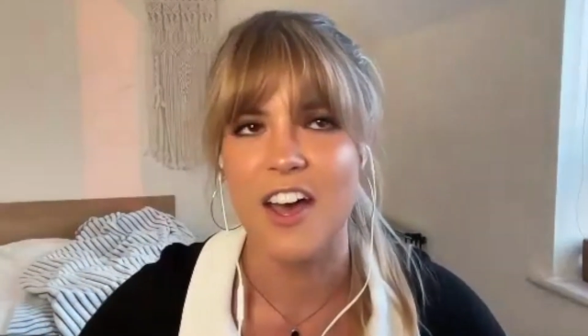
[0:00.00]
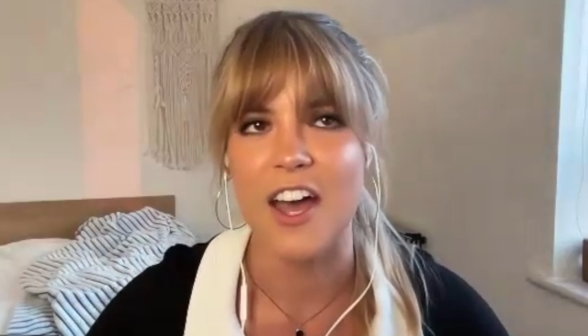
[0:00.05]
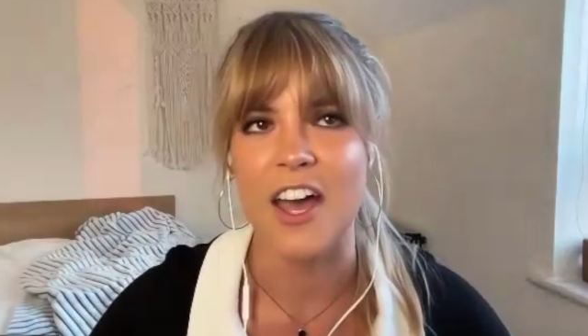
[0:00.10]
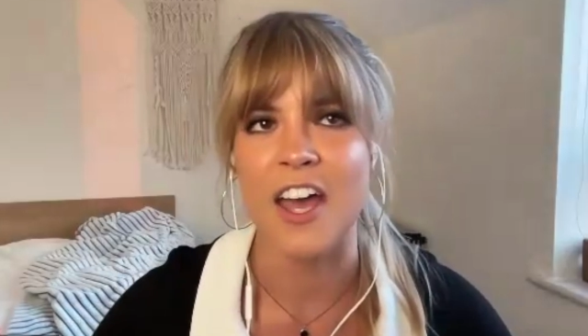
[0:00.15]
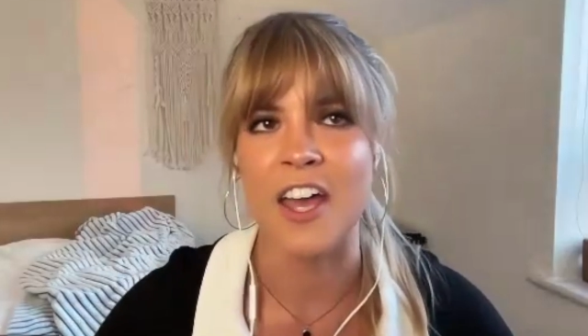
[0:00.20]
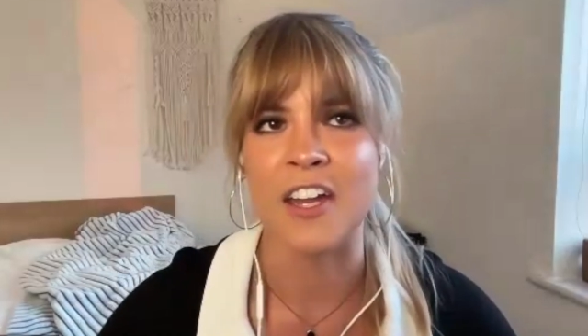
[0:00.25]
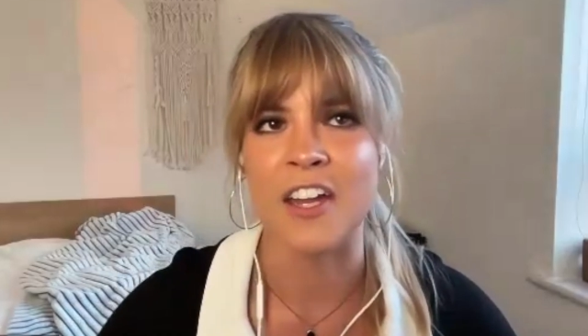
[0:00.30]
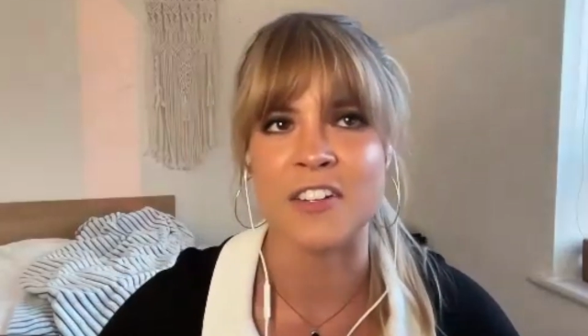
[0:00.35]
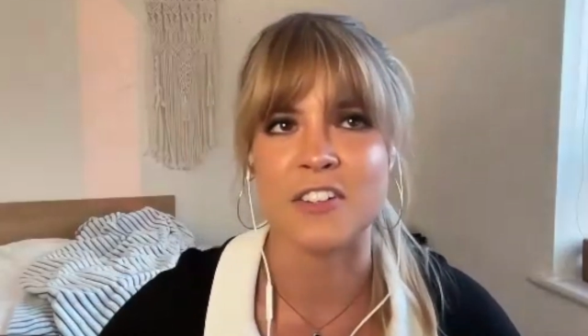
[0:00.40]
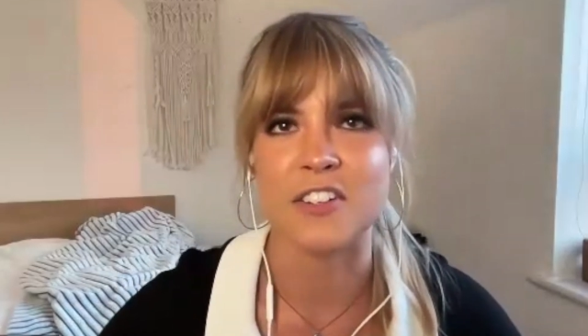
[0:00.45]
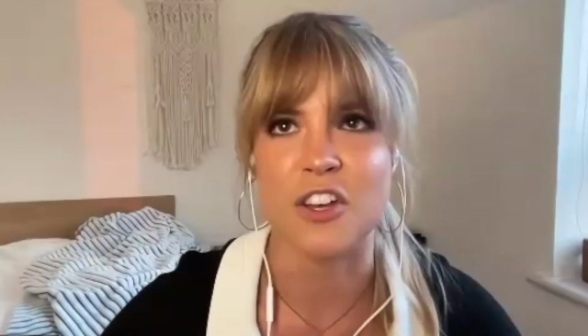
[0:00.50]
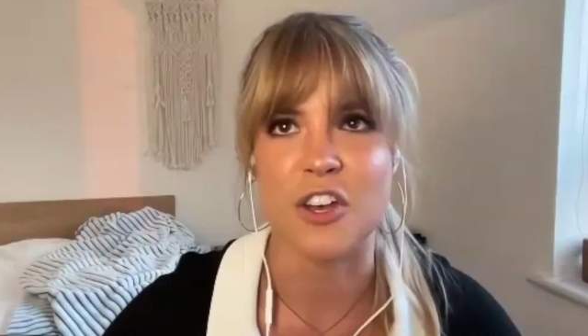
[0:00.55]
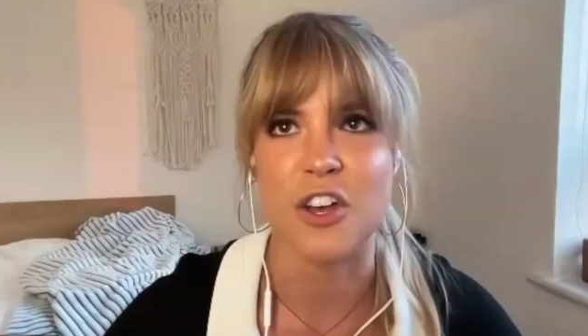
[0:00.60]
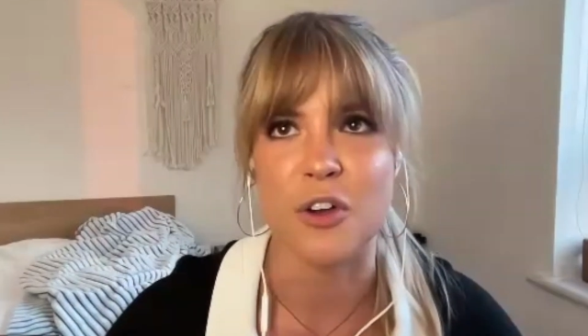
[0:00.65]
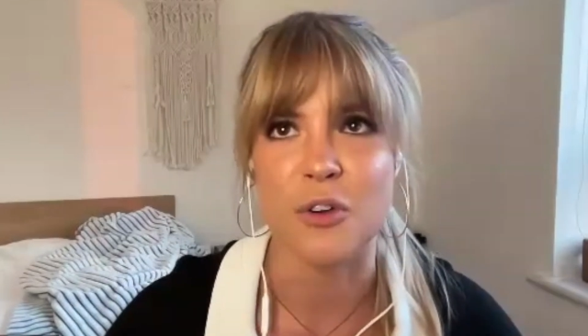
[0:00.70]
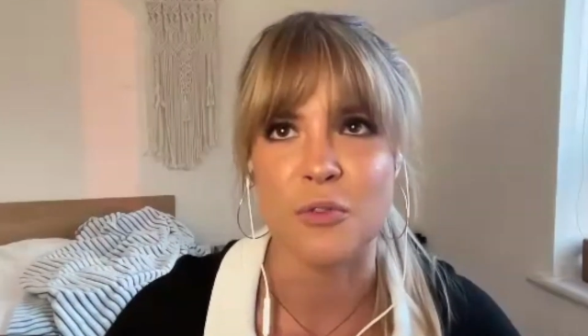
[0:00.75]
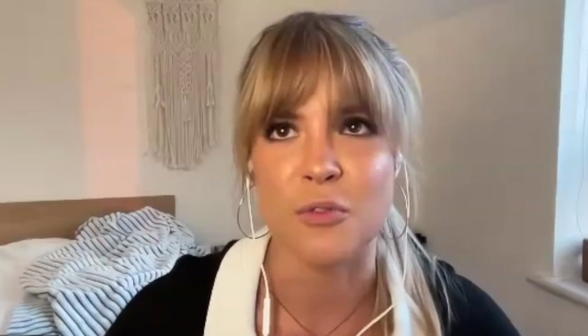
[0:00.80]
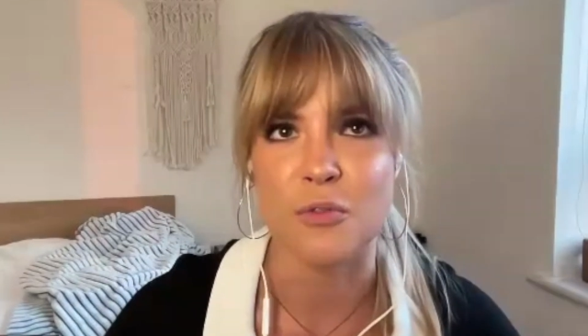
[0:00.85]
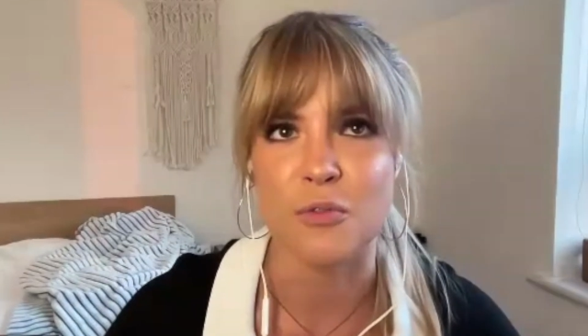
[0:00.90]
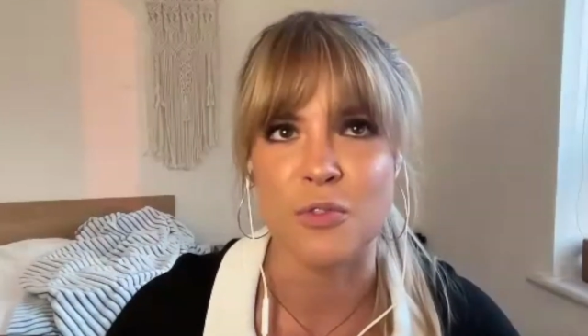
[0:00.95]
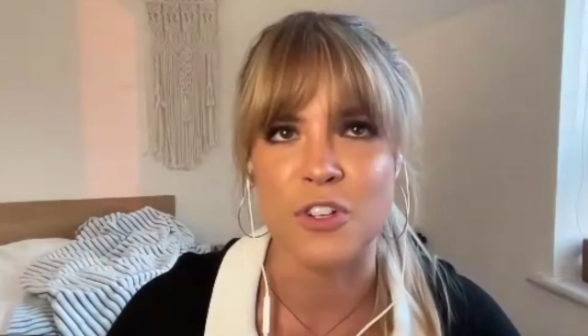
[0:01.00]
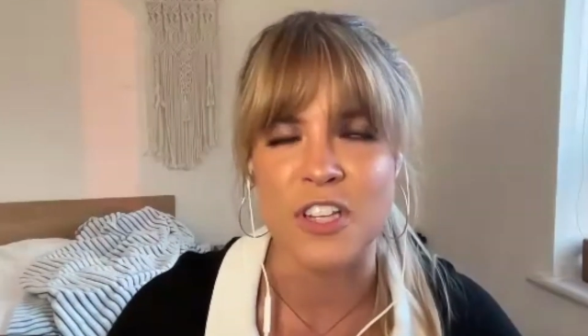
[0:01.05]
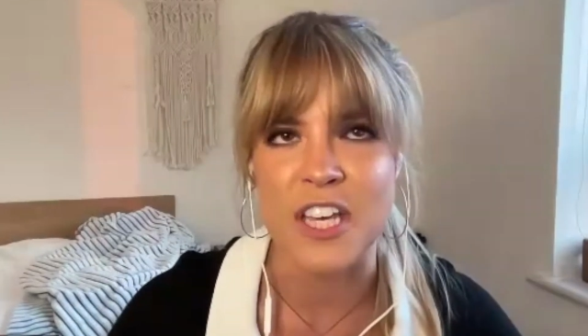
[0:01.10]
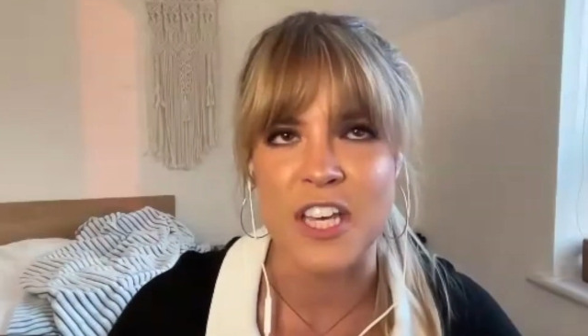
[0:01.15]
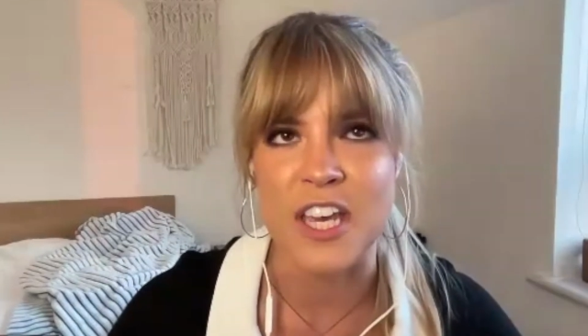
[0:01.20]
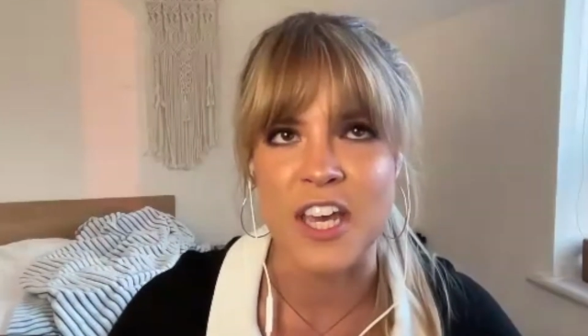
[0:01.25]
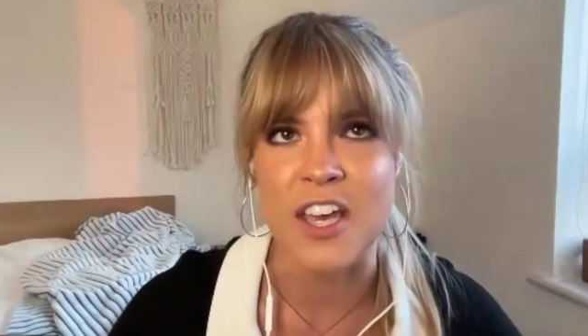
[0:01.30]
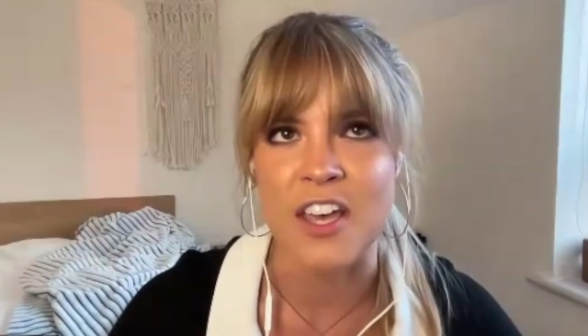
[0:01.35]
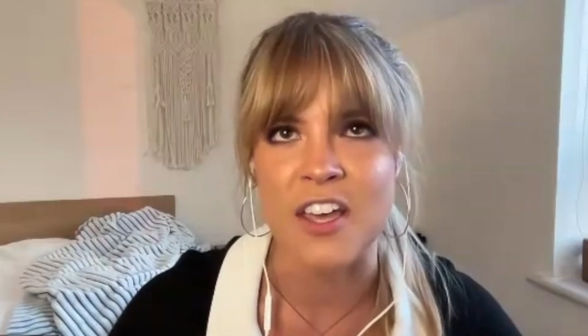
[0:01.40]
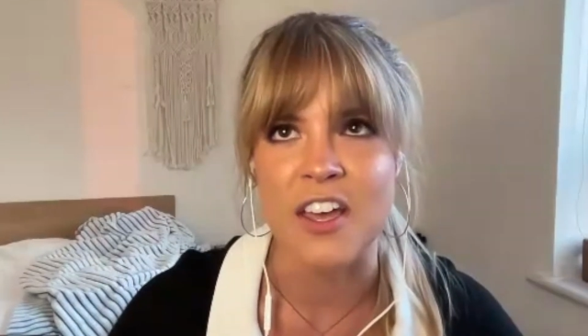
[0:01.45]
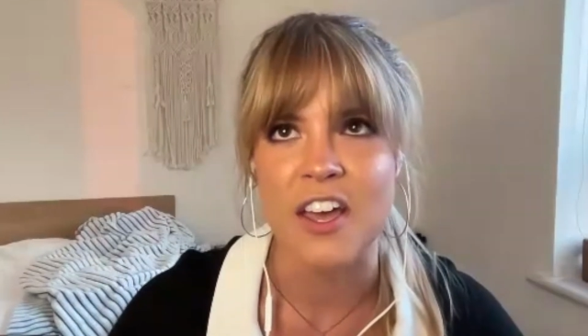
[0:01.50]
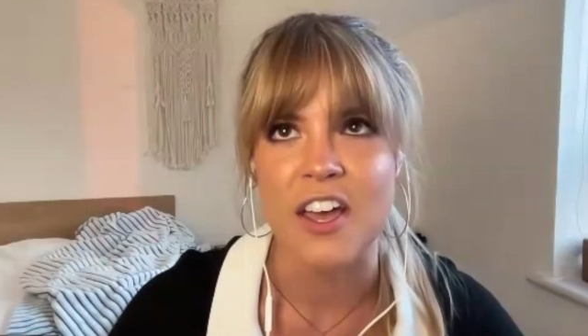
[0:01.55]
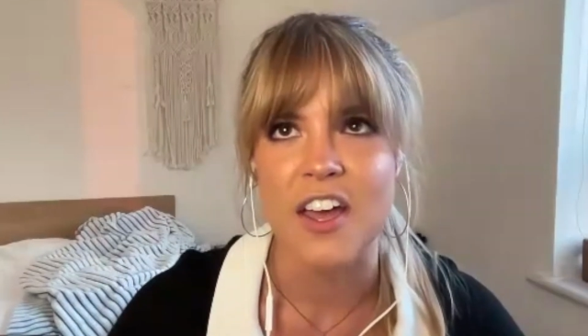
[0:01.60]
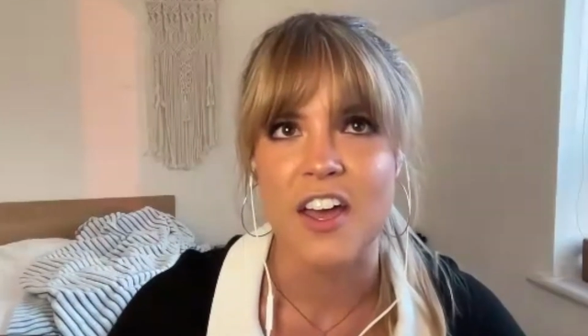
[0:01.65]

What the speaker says: And really,